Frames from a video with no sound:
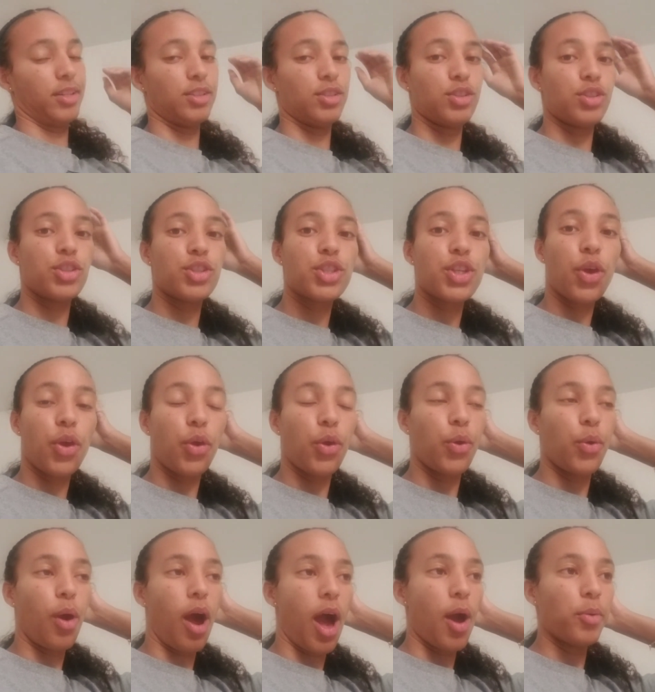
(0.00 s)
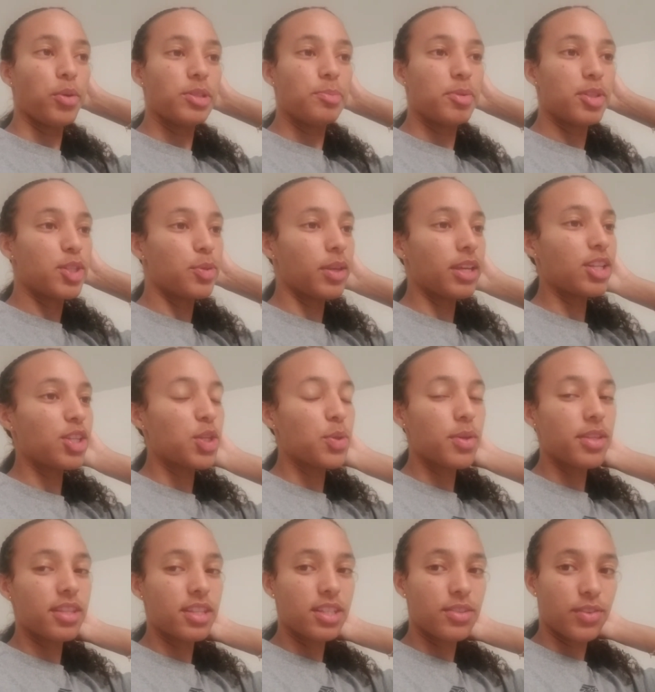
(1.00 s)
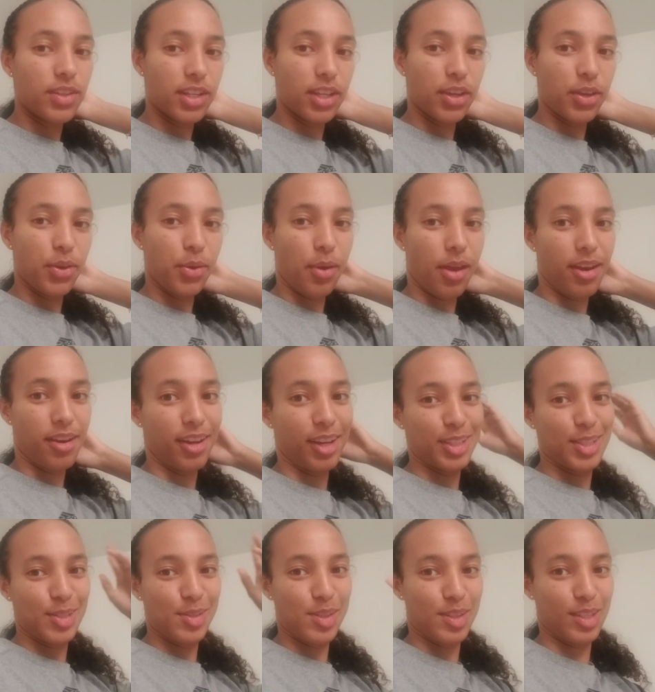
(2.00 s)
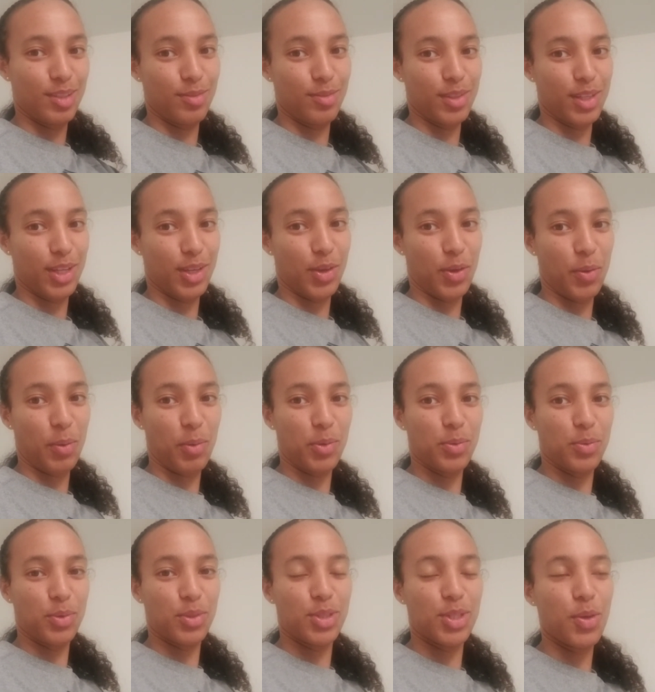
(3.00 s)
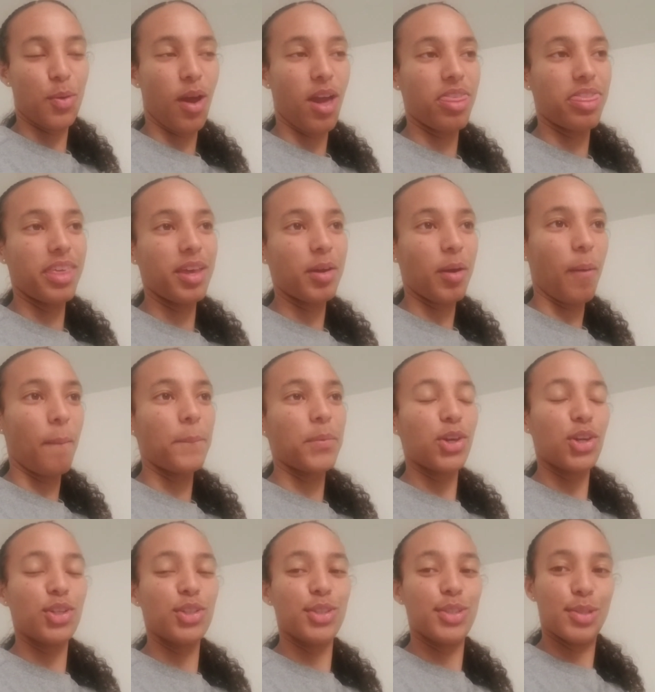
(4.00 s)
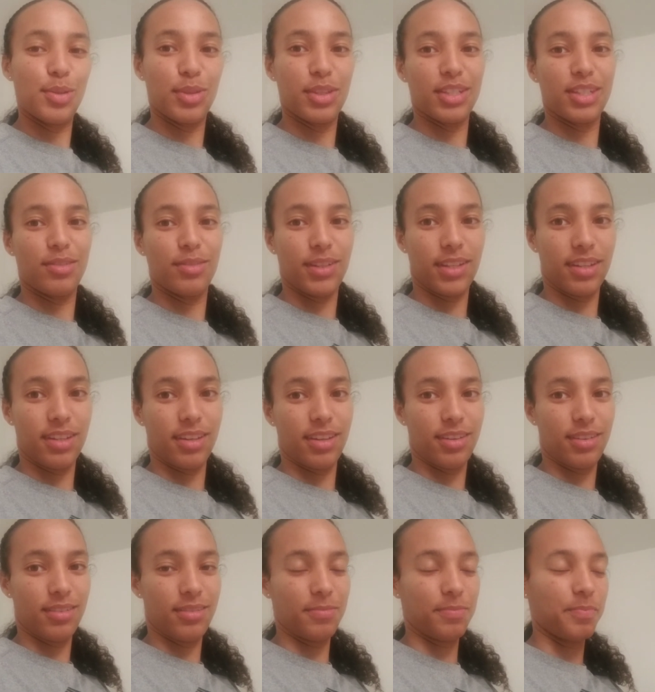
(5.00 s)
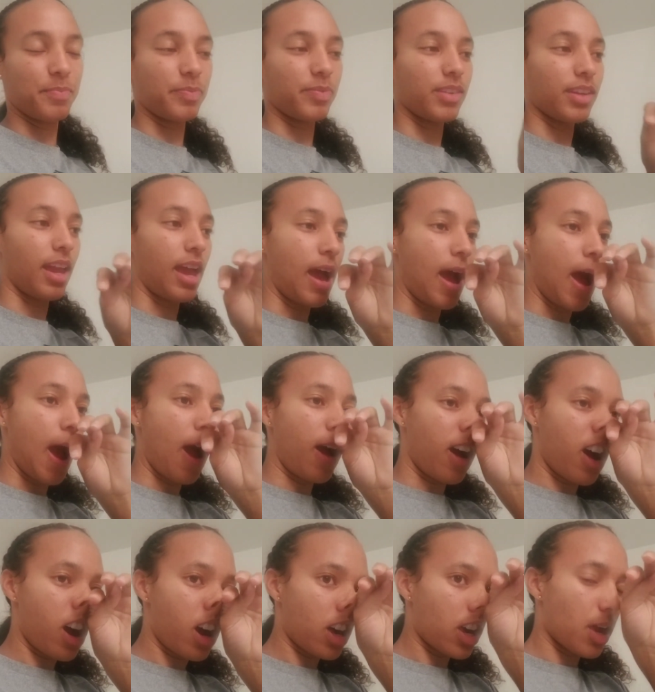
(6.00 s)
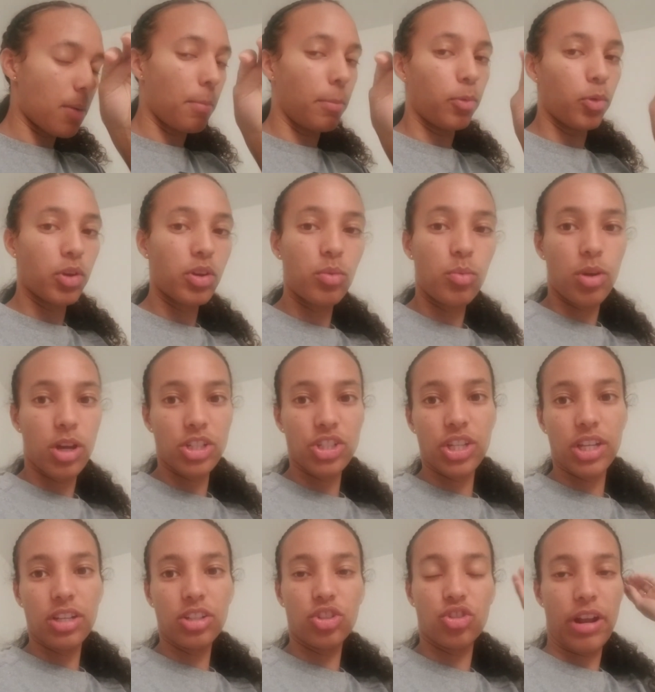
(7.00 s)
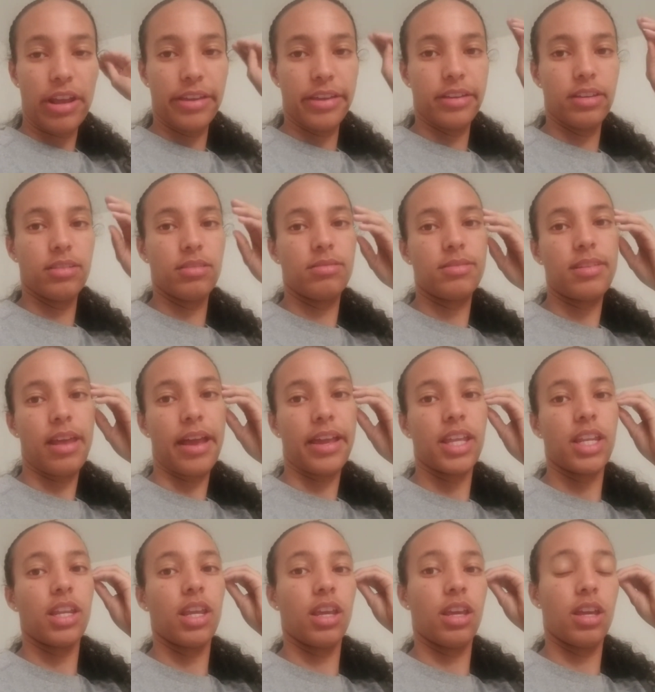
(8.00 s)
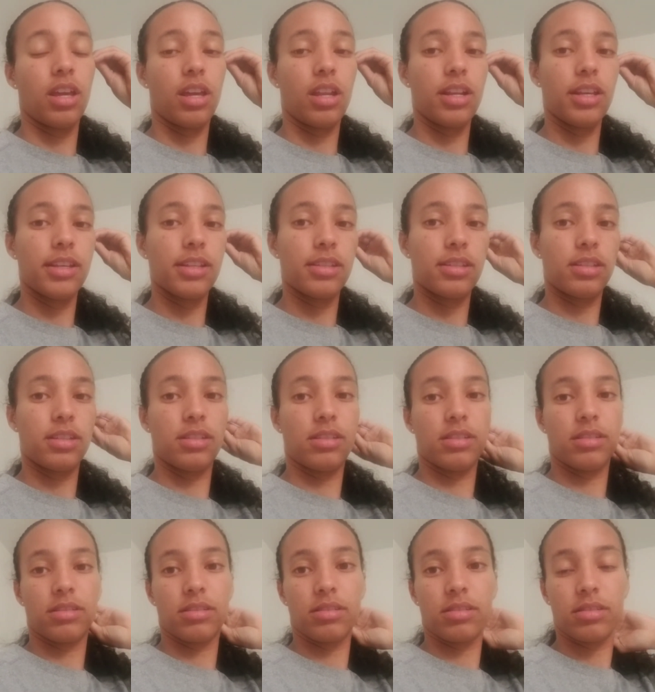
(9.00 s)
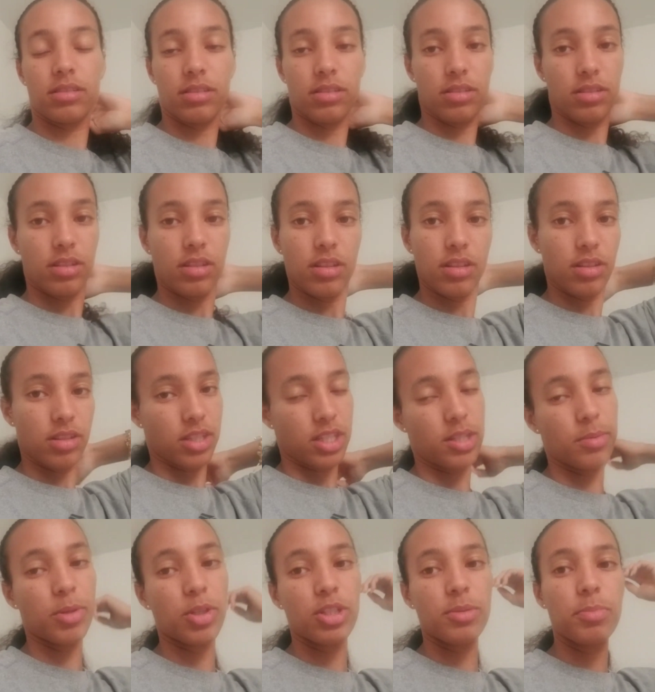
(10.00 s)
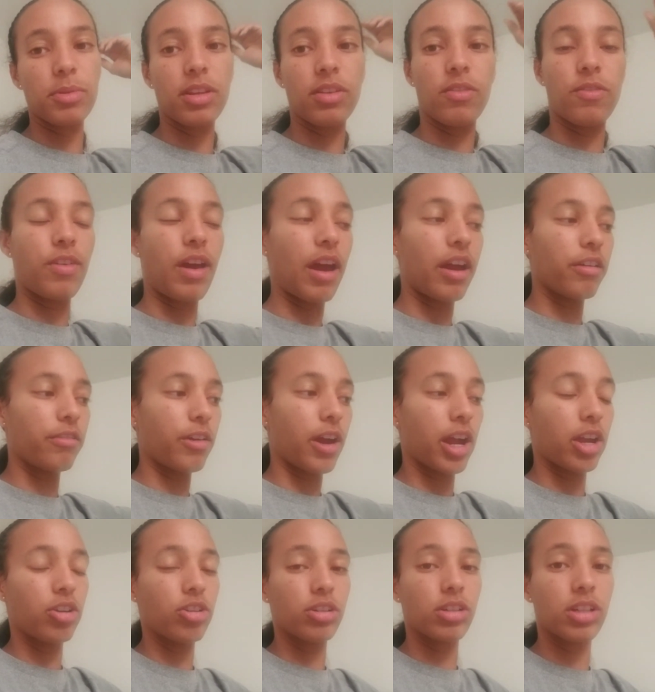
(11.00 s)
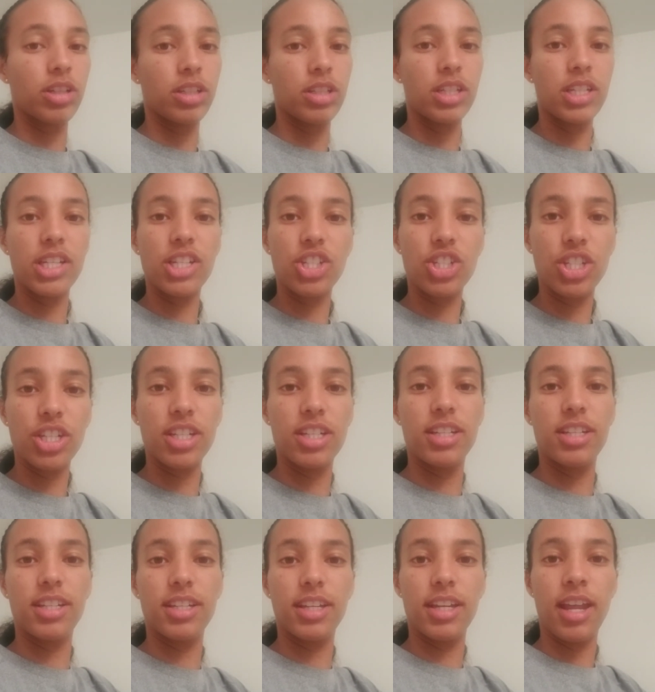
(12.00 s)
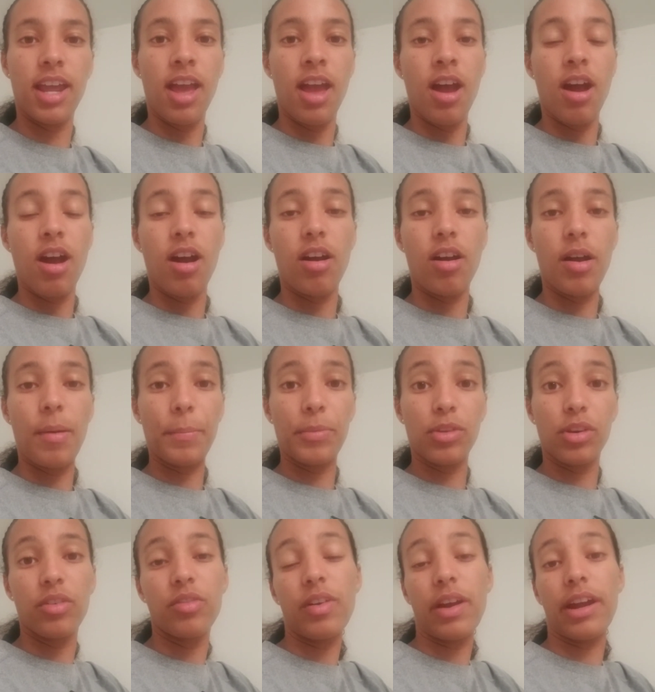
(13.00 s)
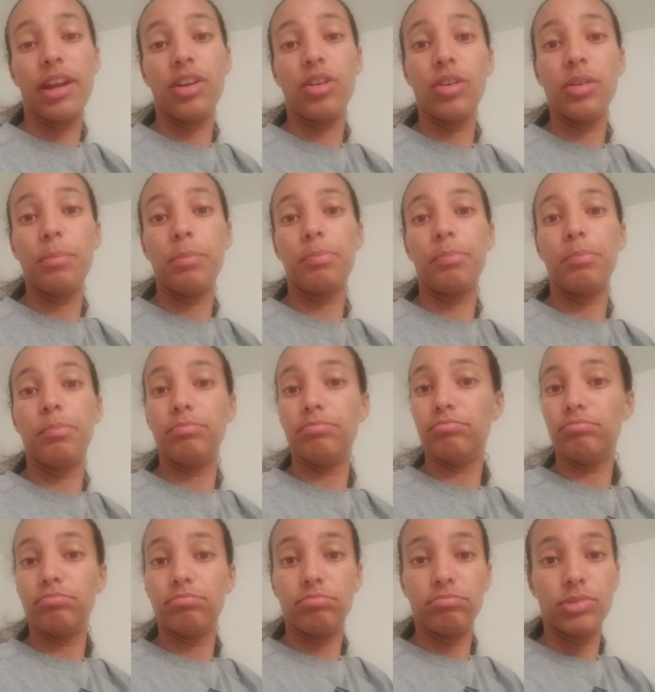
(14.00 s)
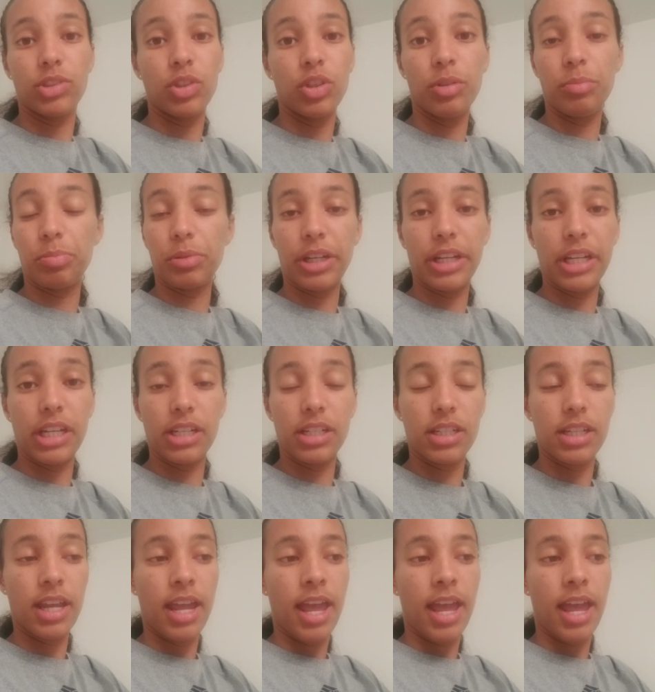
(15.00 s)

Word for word: So I was between doing this video and not doing this video. So I think I'm gonna do this video. I bought a washer and a dryer secondhand. It's supposed to be in very, very good condition. Um, they're a very good, good brand.